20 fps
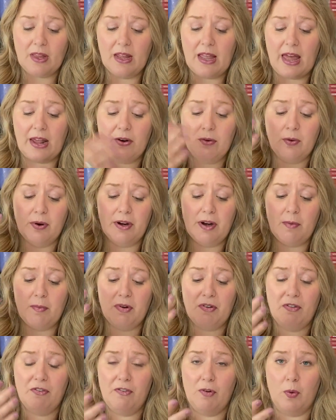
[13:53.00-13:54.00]
Category
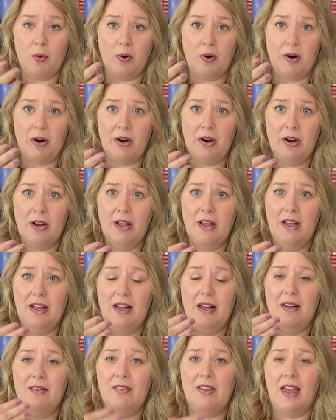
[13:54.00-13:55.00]
number 4
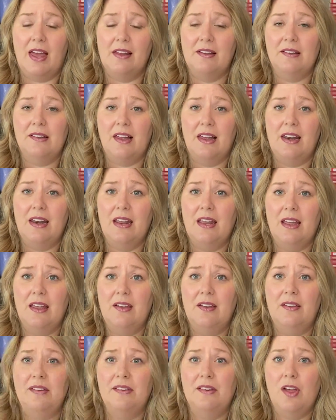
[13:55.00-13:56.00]
of gaslighting
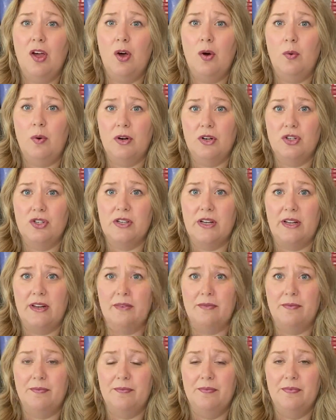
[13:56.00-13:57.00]
is
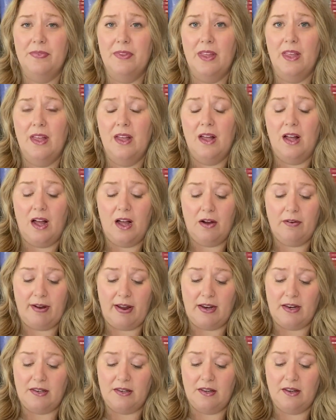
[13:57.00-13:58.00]
coercion. All
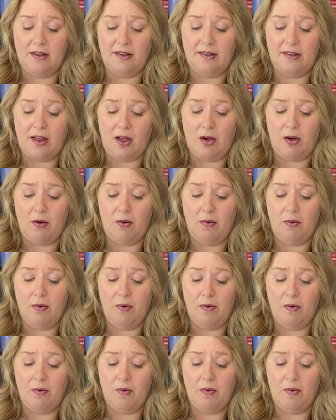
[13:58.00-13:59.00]
right, so
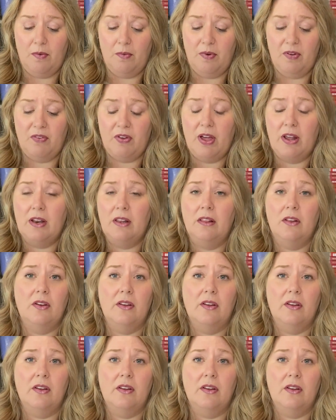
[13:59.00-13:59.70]
we've got some